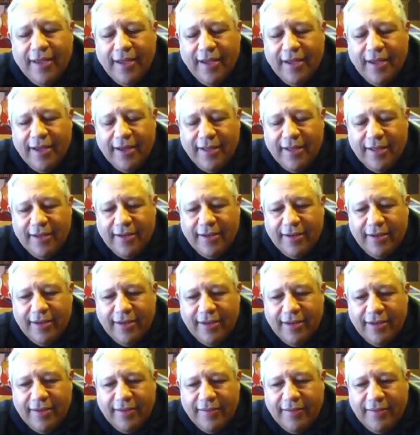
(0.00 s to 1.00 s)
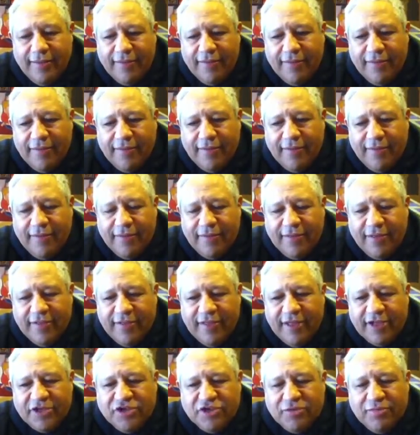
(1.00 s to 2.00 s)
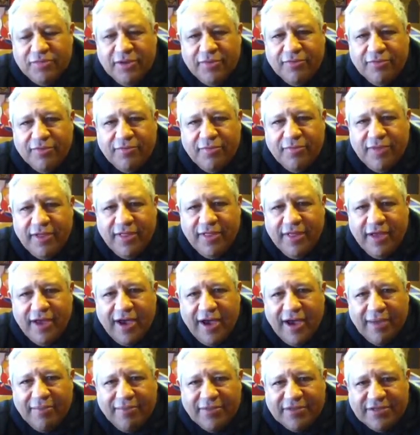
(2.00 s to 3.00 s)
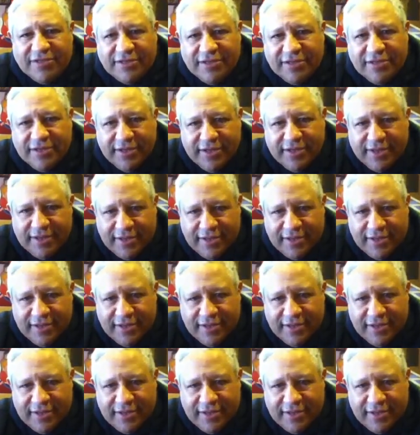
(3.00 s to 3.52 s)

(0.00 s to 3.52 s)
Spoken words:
and then the detriment would be the opposite.